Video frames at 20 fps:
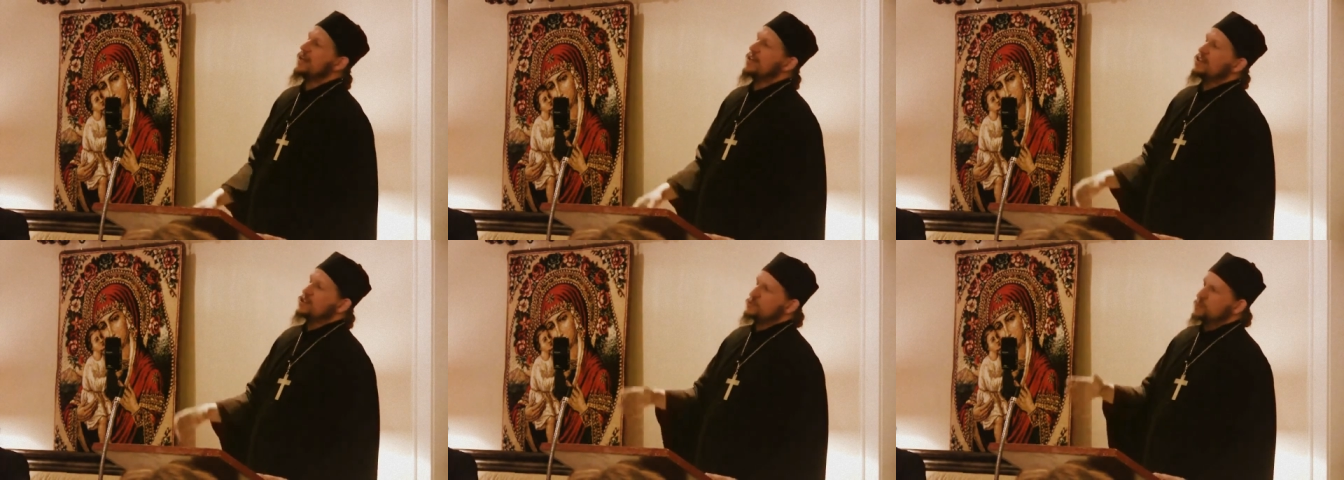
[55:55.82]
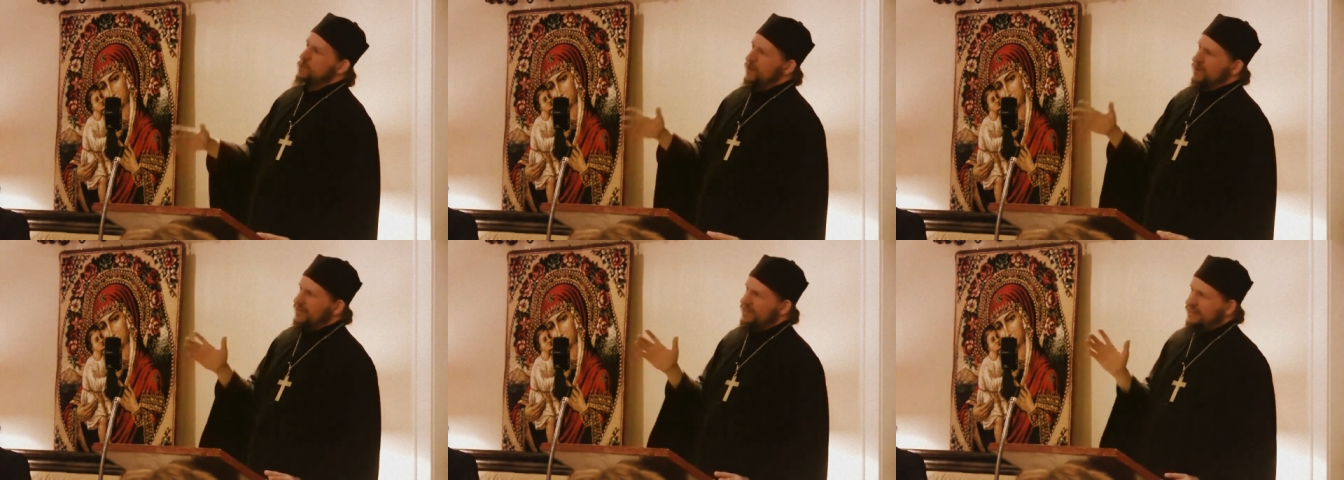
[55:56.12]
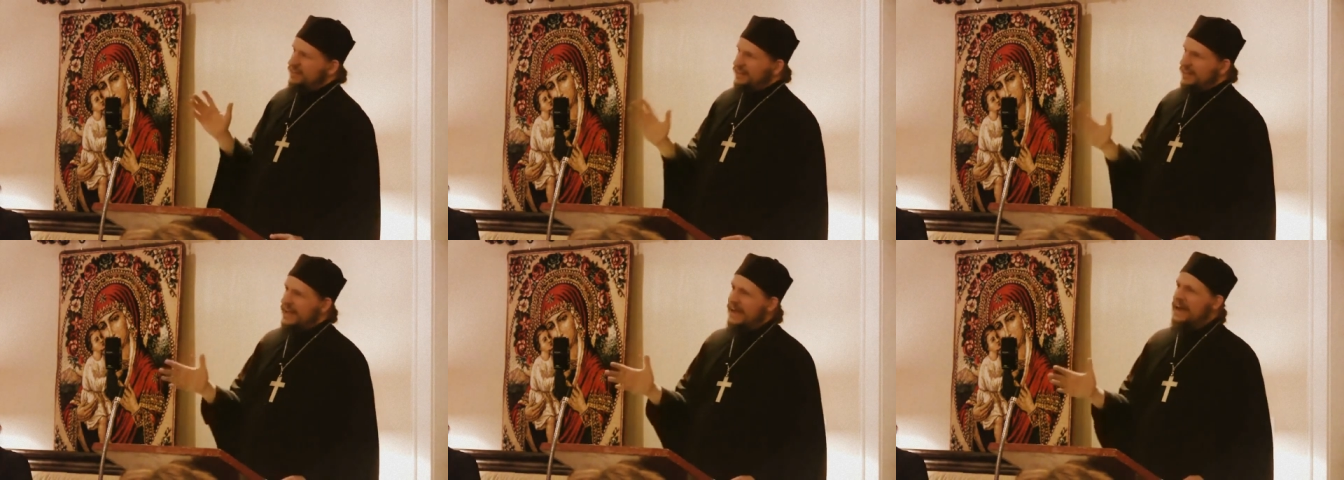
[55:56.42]
There's been a
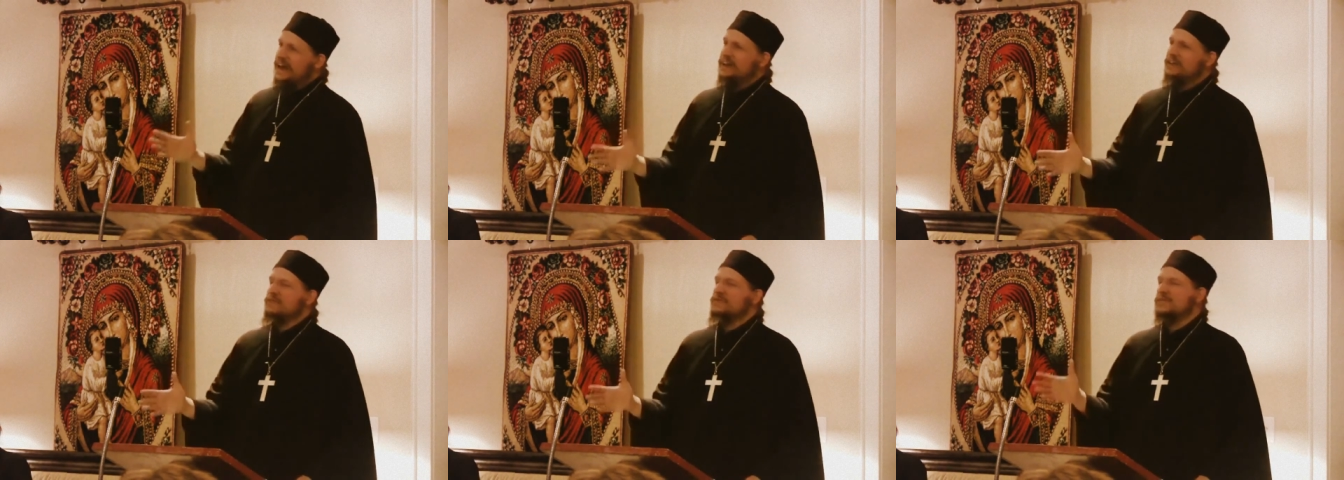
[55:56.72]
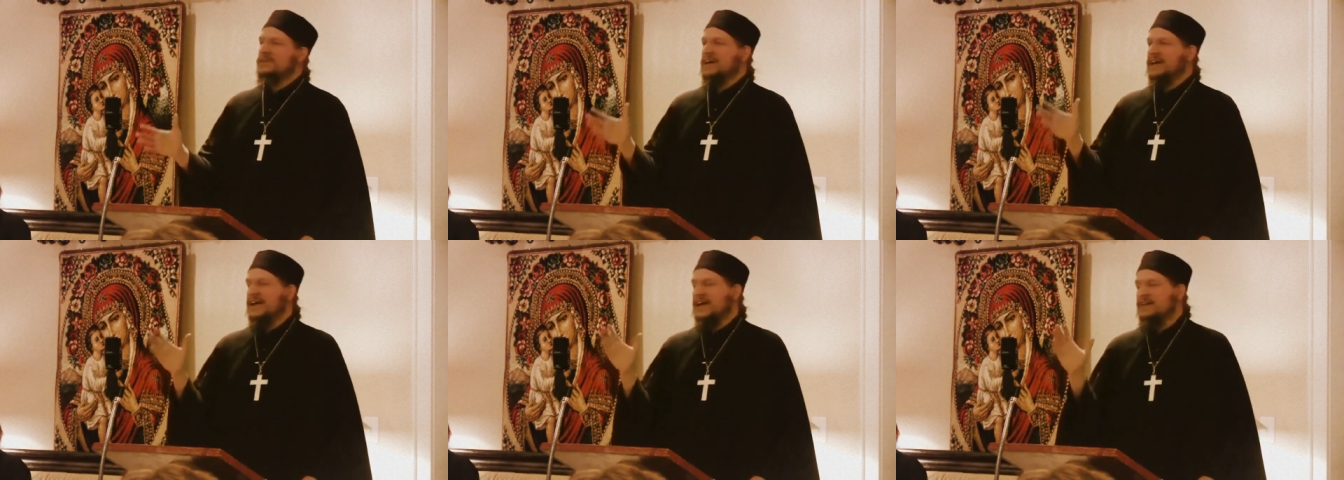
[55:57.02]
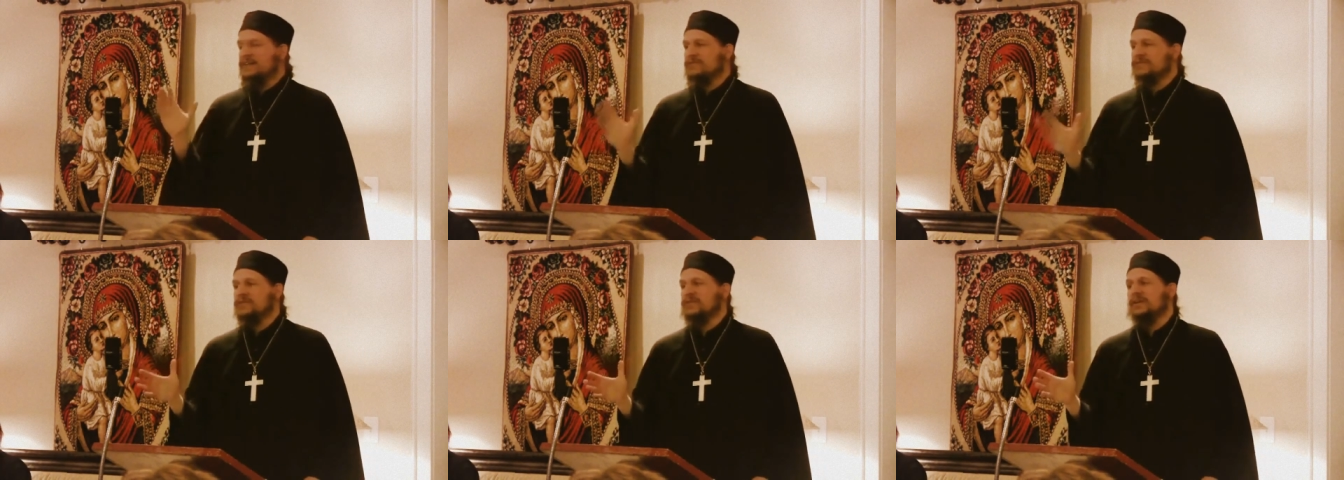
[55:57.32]
lot of
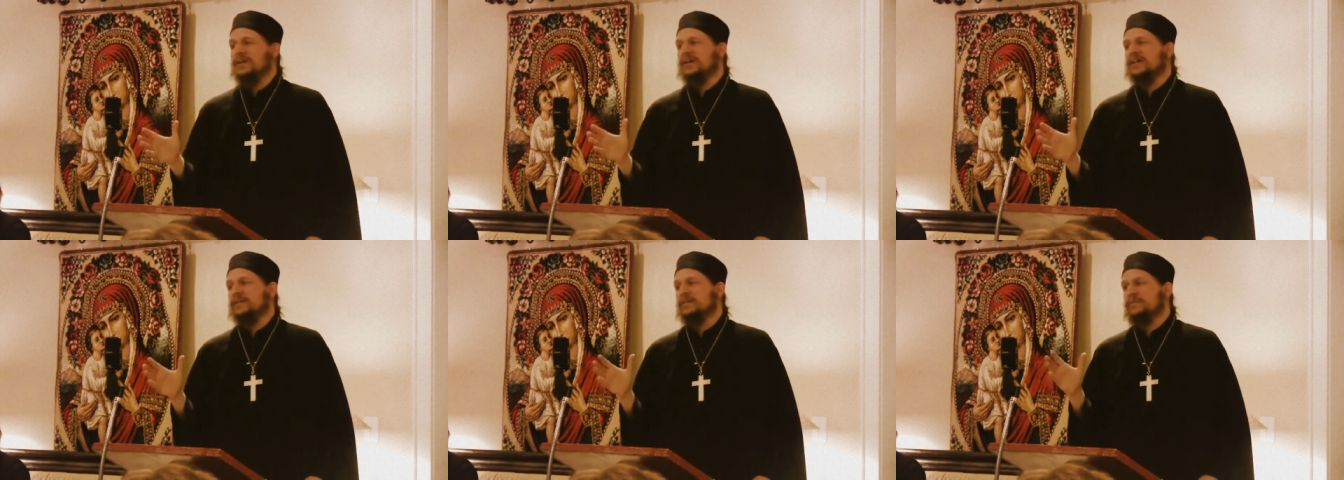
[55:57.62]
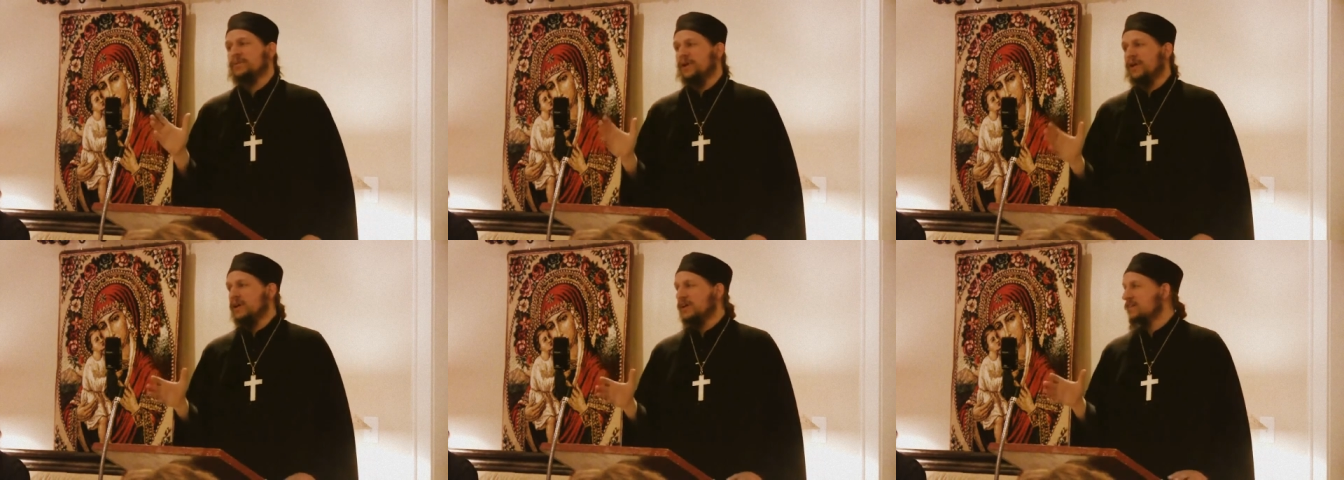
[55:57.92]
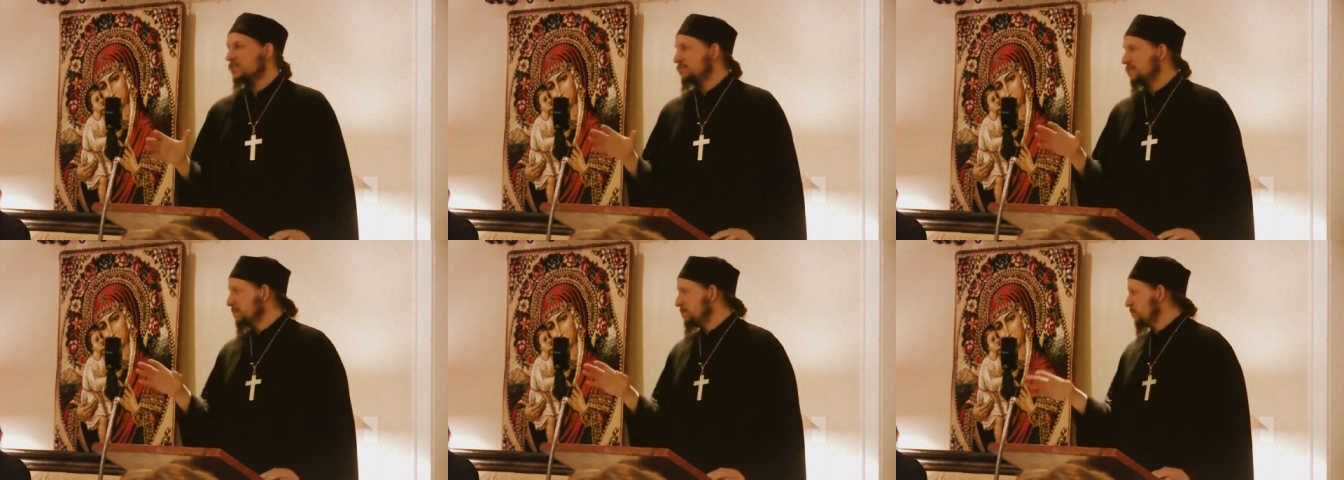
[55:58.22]
effort on the
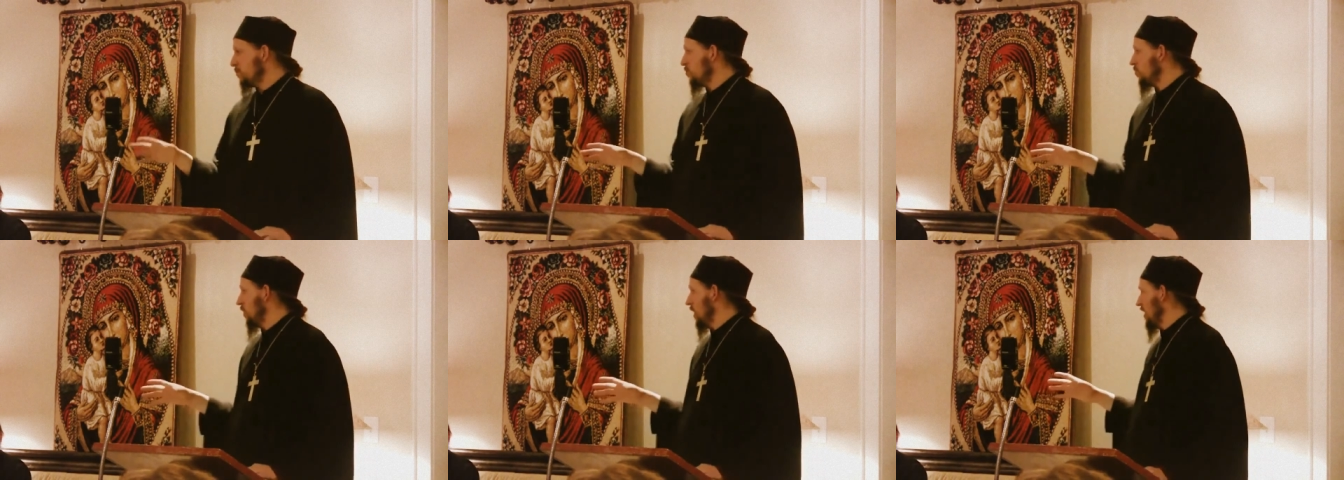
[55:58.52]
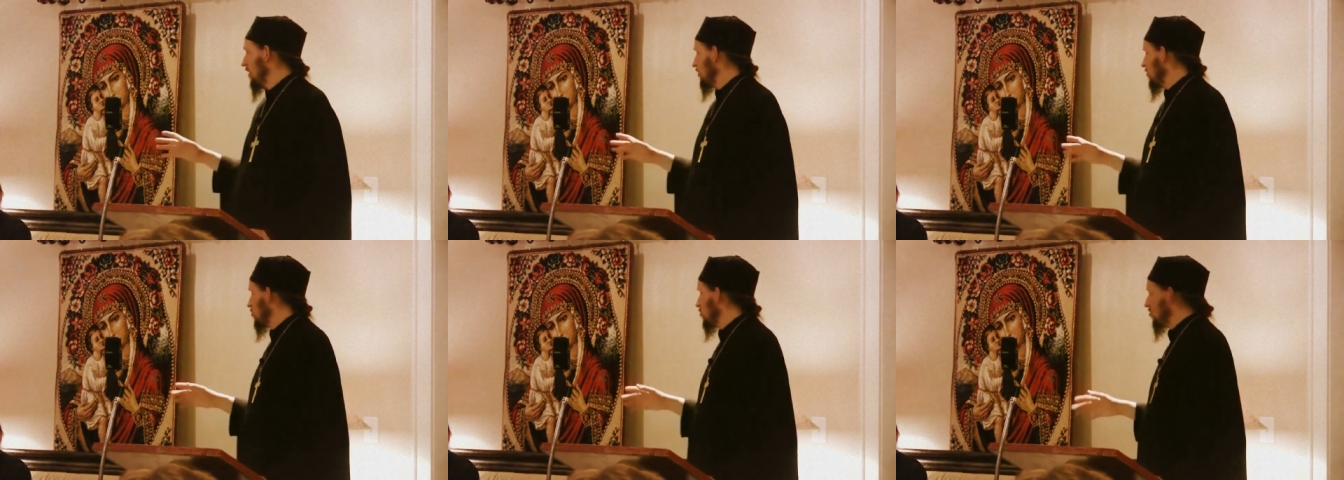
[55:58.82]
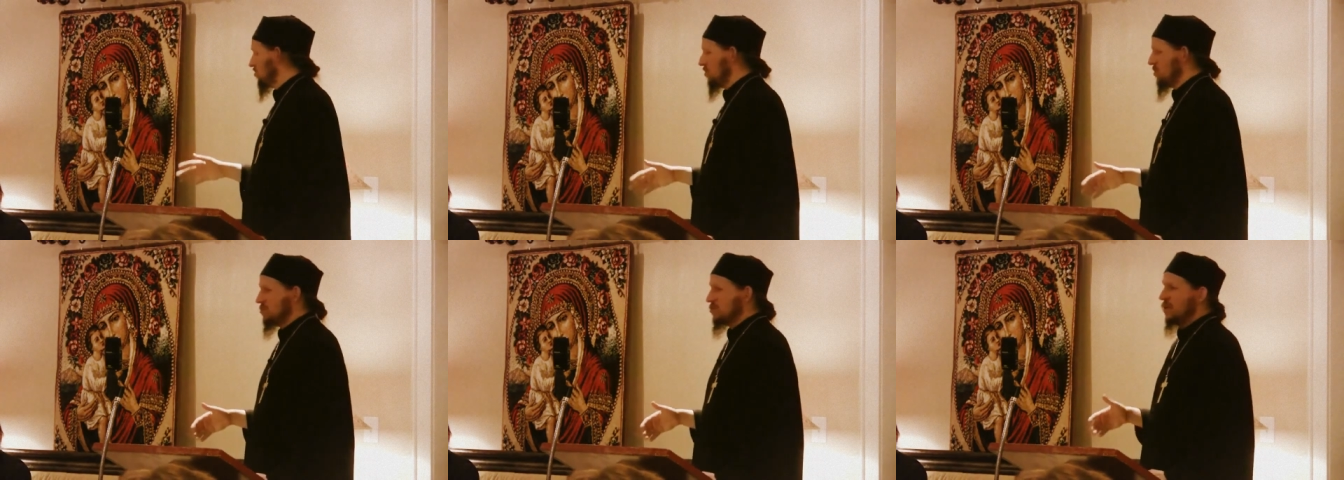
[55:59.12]
part of people who hate
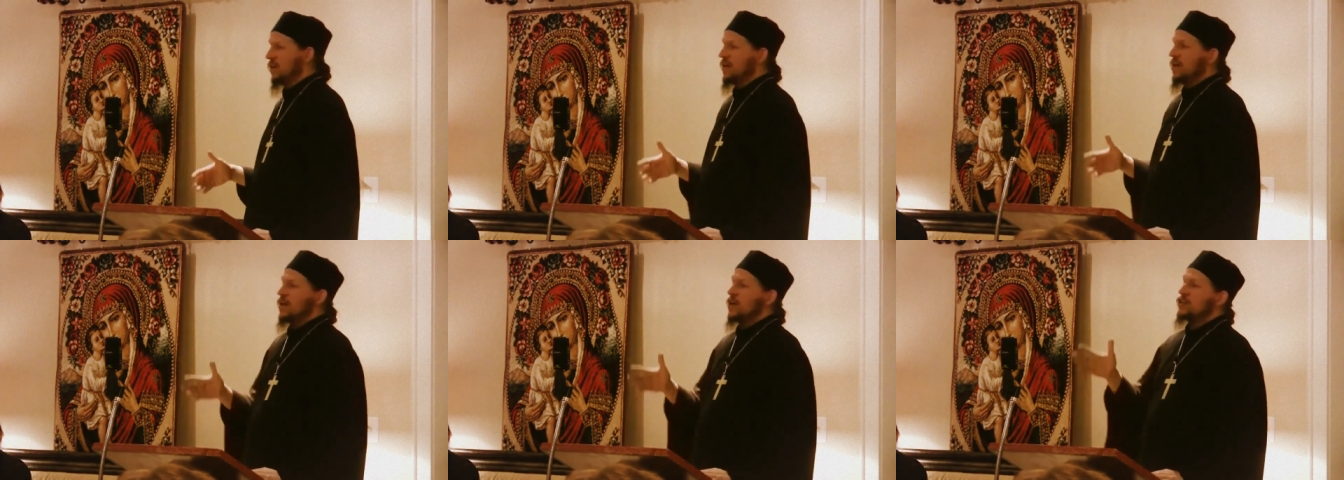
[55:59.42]
the church to,